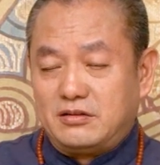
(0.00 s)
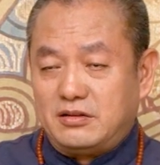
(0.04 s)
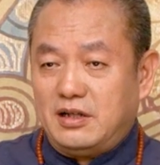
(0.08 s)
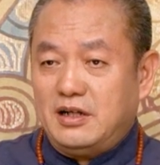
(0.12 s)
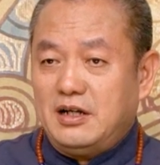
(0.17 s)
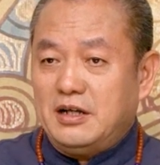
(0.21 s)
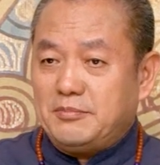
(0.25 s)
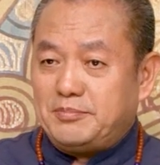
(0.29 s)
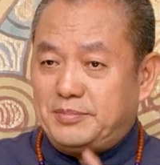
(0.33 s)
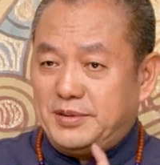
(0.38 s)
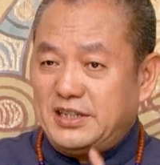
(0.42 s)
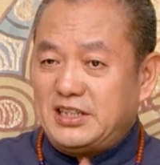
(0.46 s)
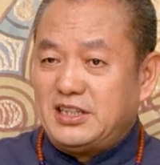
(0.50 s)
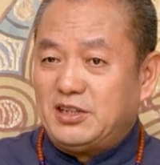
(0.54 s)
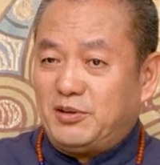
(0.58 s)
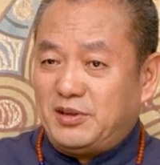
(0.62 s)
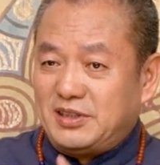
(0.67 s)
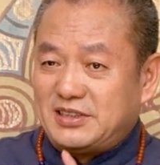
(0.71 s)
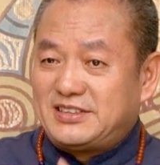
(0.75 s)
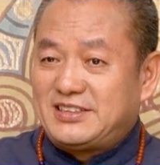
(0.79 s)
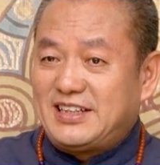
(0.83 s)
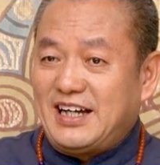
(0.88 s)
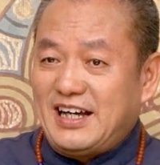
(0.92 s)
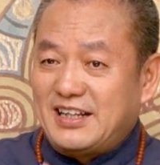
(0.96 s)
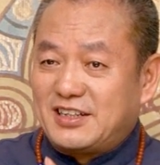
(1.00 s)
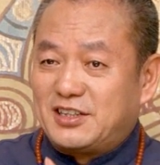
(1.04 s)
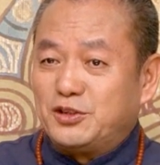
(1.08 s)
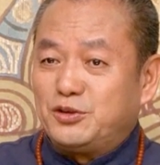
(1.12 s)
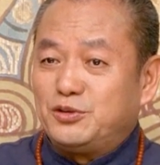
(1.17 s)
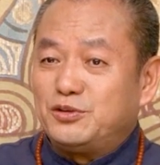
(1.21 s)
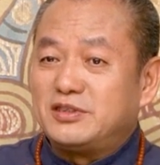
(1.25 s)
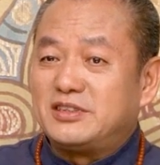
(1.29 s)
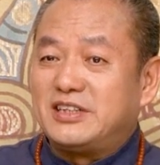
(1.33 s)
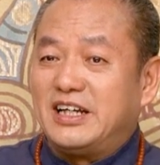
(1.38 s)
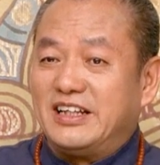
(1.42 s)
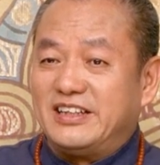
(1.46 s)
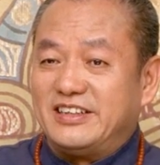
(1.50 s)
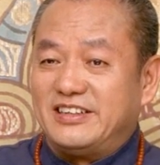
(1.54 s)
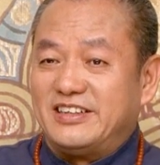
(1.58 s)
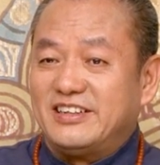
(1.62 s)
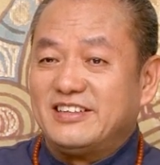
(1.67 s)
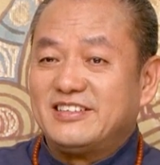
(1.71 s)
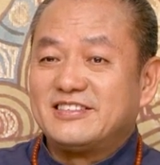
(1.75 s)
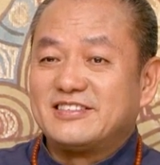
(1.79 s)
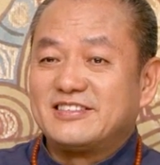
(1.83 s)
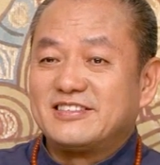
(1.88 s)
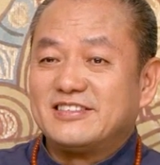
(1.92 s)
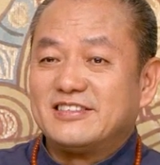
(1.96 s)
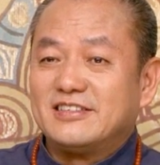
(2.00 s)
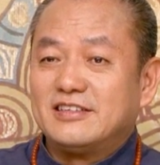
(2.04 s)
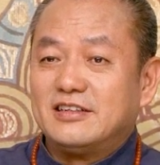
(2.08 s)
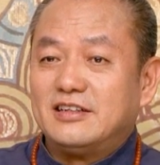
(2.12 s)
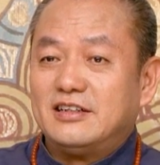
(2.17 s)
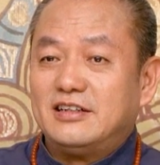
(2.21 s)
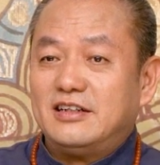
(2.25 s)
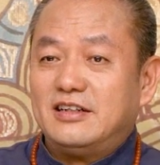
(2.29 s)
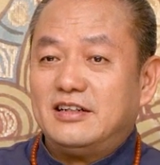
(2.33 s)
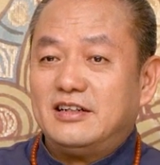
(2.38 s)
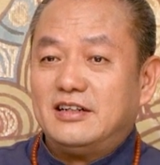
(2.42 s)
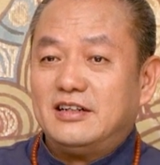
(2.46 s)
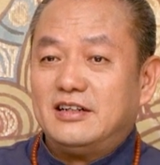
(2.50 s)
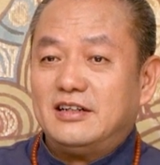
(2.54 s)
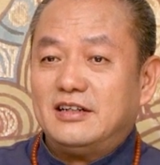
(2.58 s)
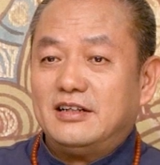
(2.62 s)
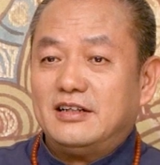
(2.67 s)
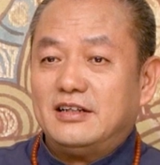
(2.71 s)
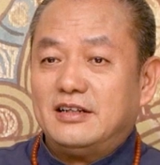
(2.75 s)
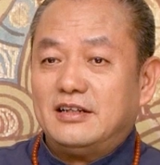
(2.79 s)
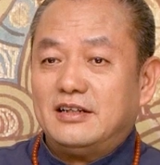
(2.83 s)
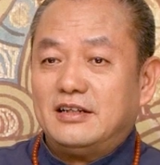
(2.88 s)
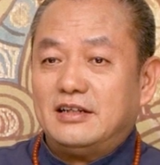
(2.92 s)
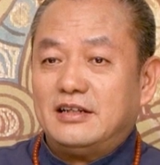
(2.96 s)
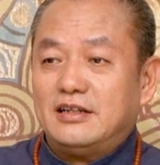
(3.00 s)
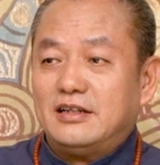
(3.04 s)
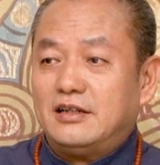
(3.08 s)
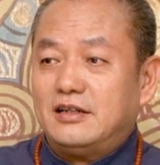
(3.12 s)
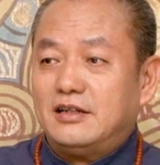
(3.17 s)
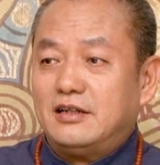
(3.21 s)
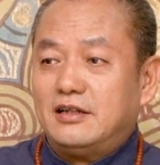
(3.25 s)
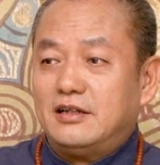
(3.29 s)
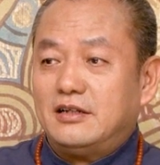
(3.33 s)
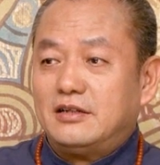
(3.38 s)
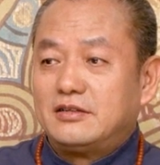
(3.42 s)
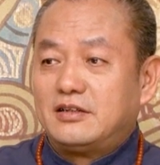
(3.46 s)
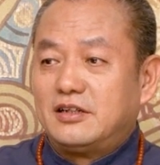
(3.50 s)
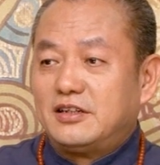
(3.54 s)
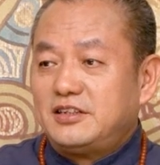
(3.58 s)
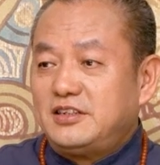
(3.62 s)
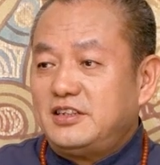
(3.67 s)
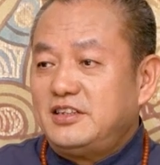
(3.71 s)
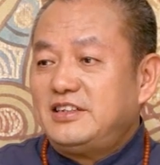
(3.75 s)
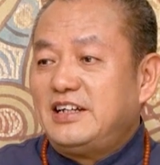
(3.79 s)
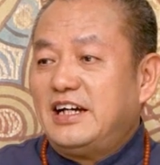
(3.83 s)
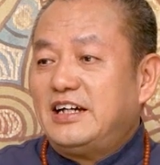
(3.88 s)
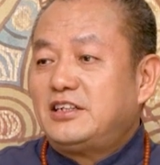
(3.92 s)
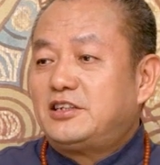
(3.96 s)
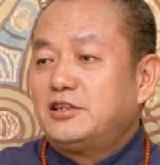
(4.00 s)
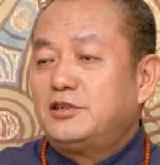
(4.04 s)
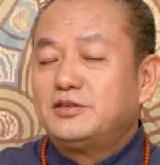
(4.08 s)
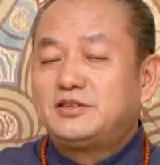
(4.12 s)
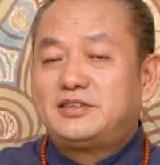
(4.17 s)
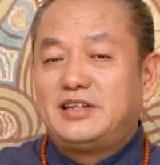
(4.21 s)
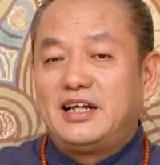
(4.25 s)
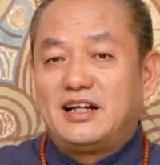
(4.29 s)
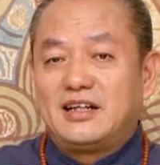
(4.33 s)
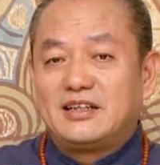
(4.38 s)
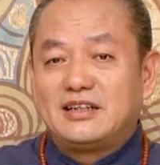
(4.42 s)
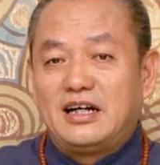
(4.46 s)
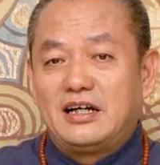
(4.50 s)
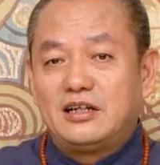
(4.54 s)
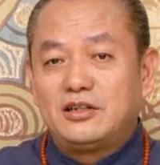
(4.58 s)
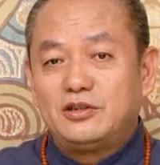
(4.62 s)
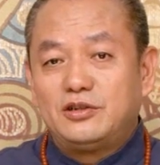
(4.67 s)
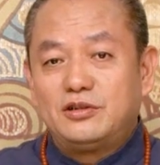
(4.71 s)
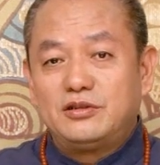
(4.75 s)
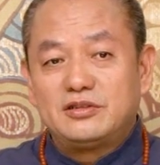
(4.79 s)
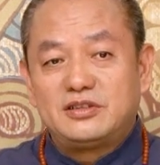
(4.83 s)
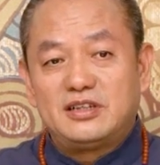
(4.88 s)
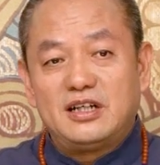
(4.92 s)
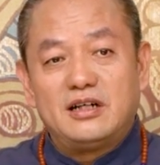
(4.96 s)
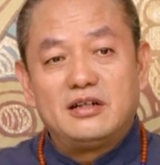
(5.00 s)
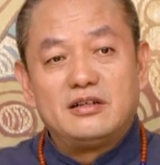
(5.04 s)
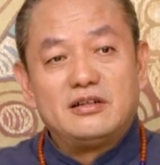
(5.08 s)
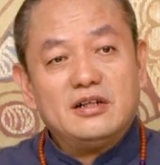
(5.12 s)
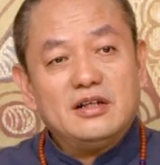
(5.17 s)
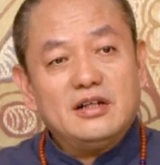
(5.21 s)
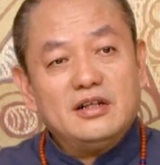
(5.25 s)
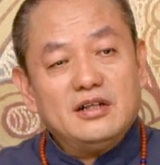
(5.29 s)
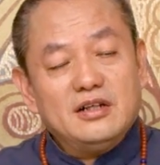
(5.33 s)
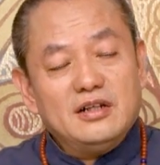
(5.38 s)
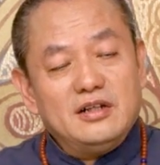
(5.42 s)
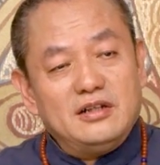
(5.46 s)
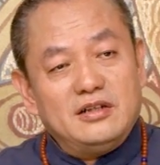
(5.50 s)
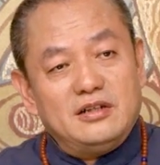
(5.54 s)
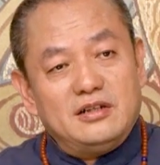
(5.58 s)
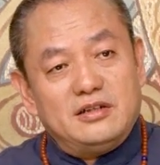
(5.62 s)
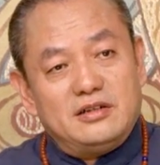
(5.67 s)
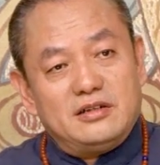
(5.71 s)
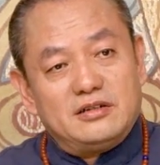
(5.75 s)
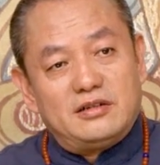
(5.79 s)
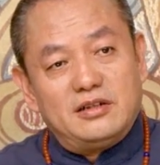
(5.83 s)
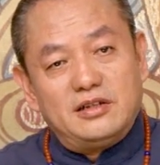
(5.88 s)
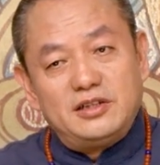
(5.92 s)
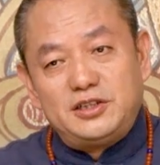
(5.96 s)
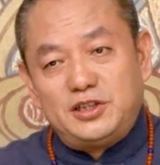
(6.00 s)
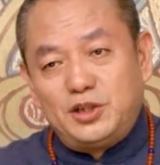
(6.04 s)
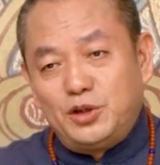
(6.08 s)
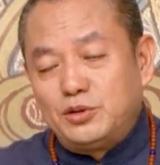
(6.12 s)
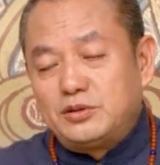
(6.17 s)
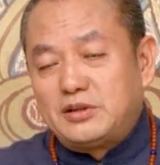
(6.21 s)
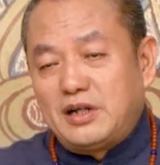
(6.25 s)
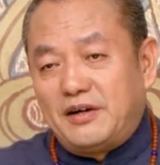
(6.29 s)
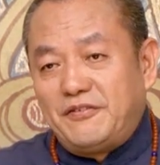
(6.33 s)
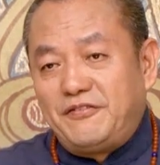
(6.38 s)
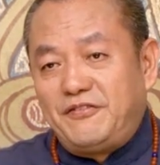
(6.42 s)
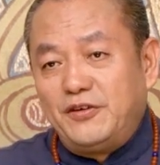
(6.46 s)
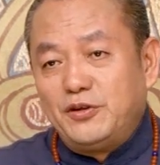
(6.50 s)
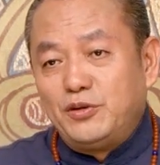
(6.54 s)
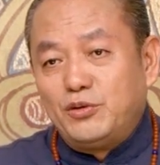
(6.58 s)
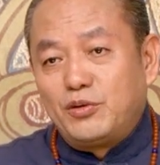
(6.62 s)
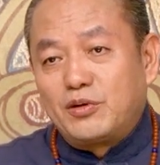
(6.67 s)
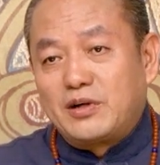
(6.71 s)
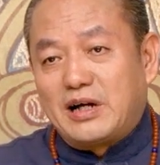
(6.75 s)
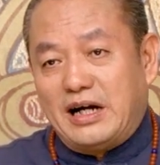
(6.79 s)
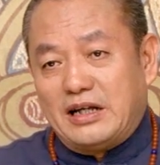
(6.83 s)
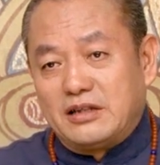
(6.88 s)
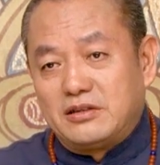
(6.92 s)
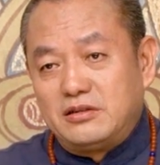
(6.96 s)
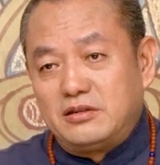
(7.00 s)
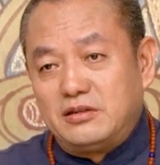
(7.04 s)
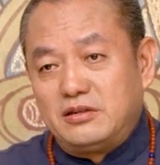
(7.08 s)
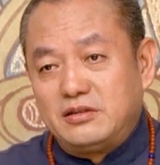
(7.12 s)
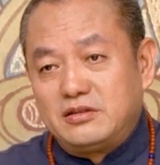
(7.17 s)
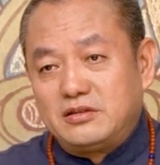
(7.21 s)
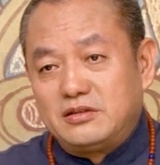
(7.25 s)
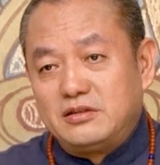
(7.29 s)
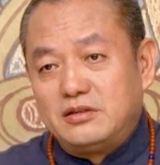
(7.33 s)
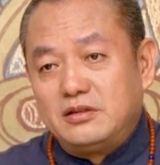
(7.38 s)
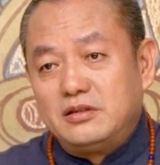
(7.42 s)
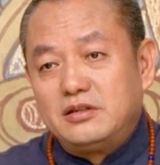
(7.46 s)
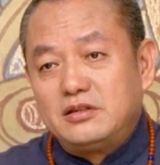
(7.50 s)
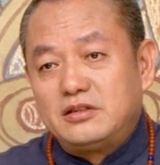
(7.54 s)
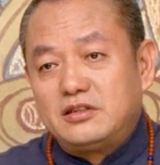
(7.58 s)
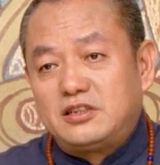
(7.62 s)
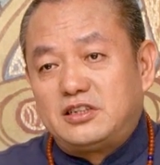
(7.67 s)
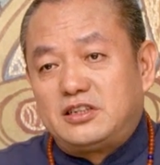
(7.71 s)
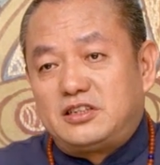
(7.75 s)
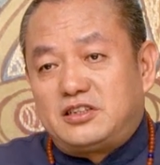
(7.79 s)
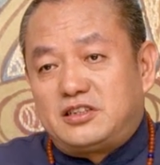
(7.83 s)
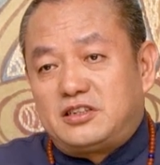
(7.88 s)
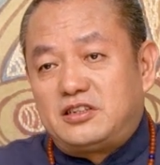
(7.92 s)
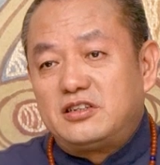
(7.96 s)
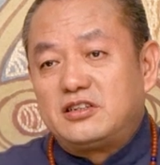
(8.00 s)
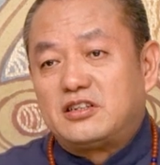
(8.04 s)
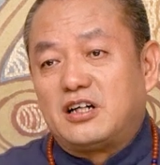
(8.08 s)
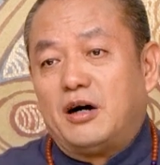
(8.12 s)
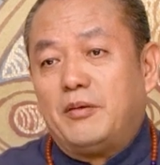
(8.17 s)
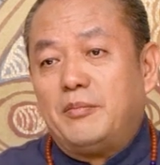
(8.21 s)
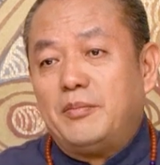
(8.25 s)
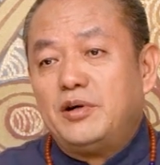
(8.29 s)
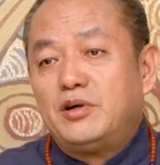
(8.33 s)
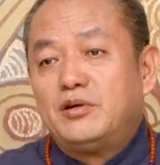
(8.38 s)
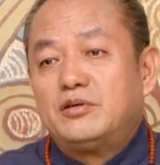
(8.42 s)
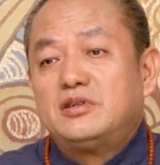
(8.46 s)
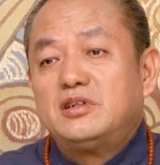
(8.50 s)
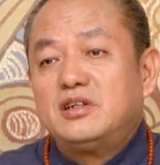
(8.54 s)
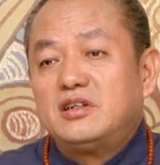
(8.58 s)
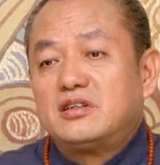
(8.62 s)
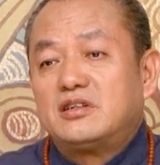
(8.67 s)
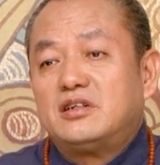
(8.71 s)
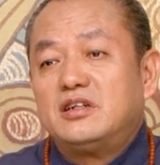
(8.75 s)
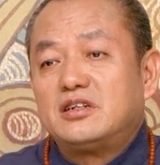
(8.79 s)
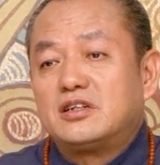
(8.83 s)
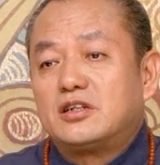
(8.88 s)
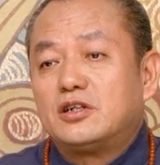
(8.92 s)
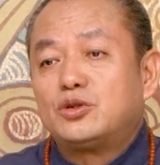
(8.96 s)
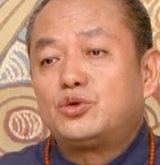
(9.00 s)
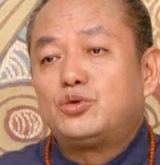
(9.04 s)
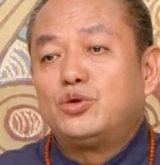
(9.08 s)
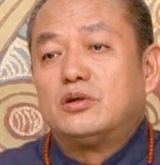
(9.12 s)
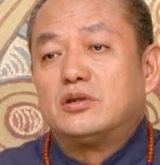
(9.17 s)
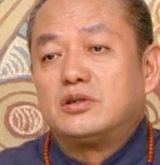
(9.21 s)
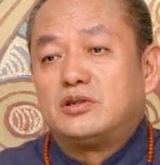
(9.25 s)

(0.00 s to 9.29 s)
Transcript: You'd say, "Don't let me see you again." After a year, you see him. You're still angry, but you don't feel like killing him.